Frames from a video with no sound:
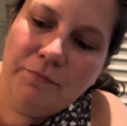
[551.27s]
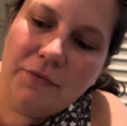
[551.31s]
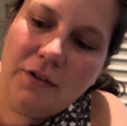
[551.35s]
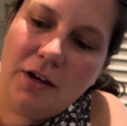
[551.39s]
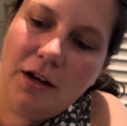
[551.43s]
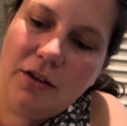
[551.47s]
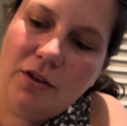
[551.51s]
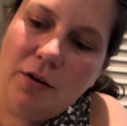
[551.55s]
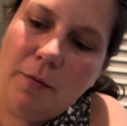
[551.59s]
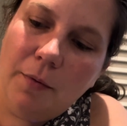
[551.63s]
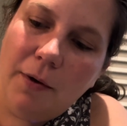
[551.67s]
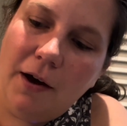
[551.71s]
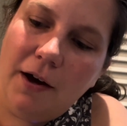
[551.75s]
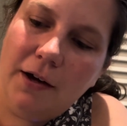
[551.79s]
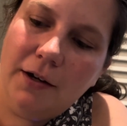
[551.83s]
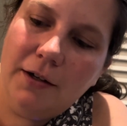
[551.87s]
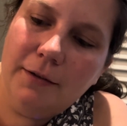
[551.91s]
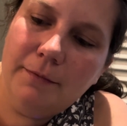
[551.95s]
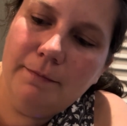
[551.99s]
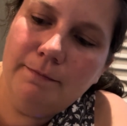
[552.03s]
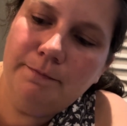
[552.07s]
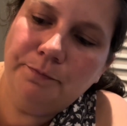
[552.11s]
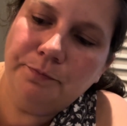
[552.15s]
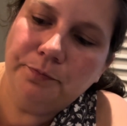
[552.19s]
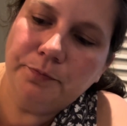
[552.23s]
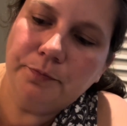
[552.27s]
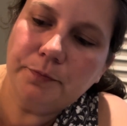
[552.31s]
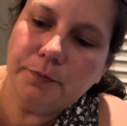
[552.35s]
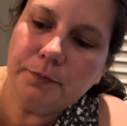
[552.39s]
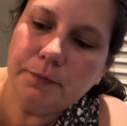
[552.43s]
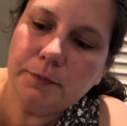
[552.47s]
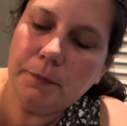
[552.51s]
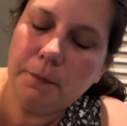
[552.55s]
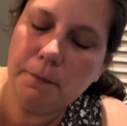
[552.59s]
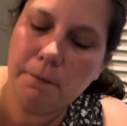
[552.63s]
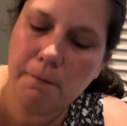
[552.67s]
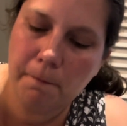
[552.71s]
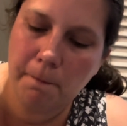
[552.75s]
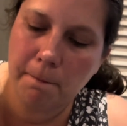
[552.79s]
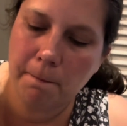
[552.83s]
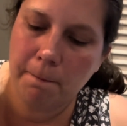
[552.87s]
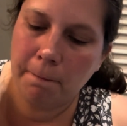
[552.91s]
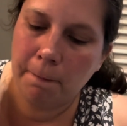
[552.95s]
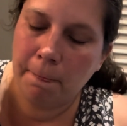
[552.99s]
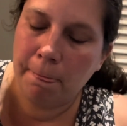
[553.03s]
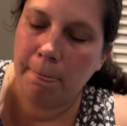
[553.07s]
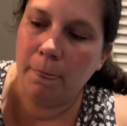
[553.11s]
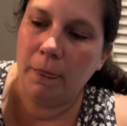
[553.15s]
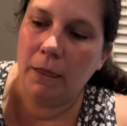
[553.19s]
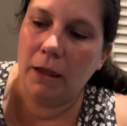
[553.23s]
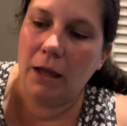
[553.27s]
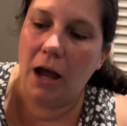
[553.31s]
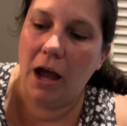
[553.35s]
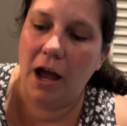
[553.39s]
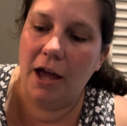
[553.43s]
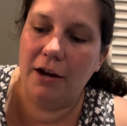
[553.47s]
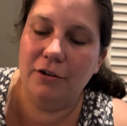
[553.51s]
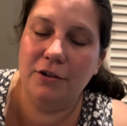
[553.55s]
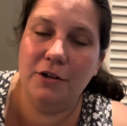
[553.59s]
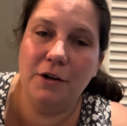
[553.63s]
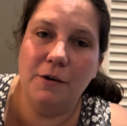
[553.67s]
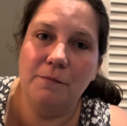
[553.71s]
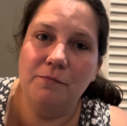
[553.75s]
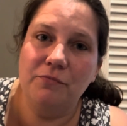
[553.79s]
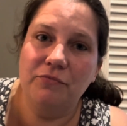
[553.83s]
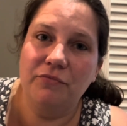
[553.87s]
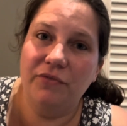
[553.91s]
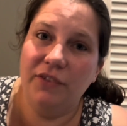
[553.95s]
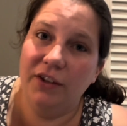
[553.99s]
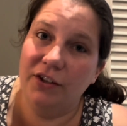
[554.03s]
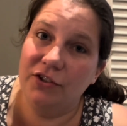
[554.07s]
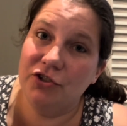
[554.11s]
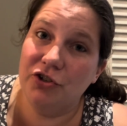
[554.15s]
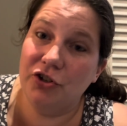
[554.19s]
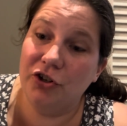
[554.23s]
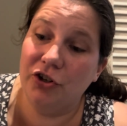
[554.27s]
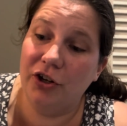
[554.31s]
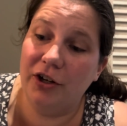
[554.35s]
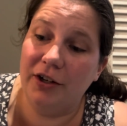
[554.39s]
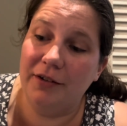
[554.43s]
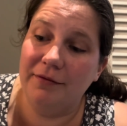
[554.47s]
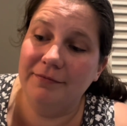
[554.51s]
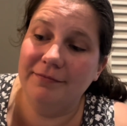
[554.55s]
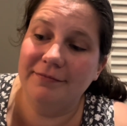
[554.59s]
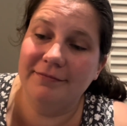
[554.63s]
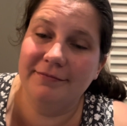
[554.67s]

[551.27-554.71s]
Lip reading: in the bottom. I don't know. These are good.